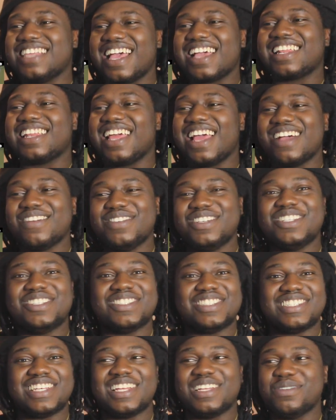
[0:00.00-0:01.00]
Exactly how he
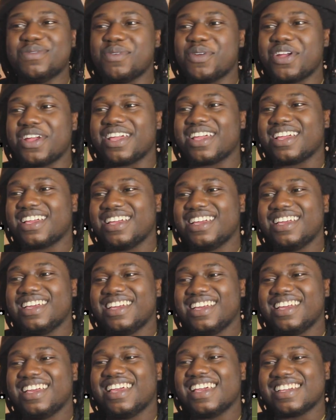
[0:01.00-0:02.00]
should celebrate.
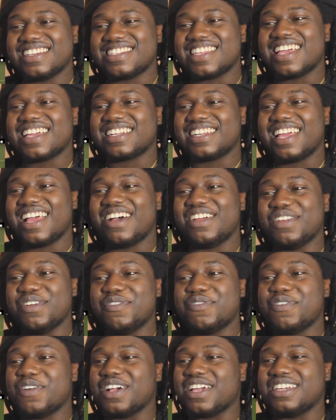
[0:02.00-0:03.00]
Exactly how the
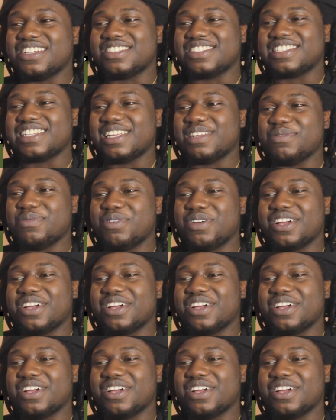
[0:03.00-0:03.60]
fuck he should celebrate.